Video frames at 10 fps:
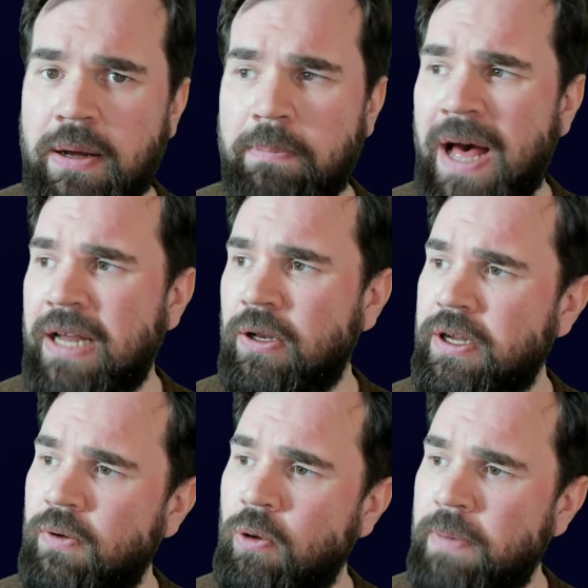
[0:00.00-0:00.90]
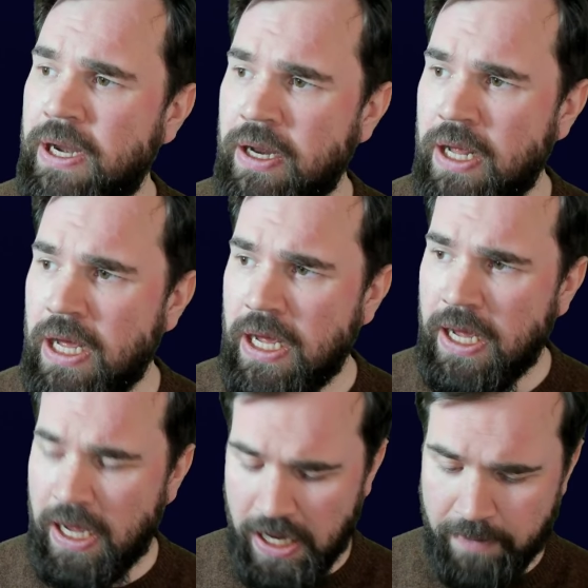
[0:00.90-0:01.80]
panel here open.
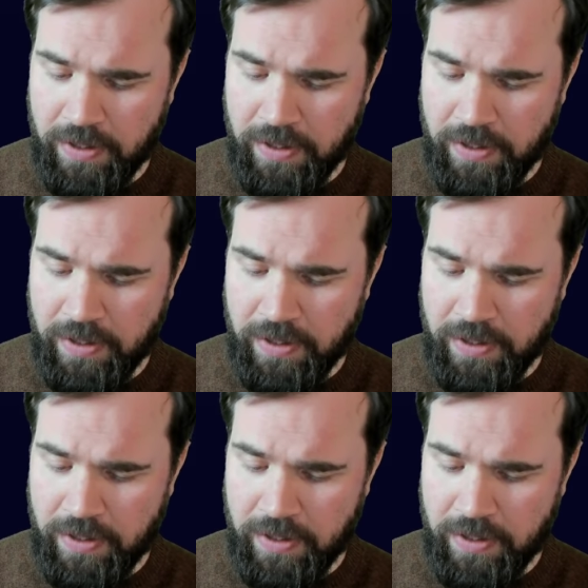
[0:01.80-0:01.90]
I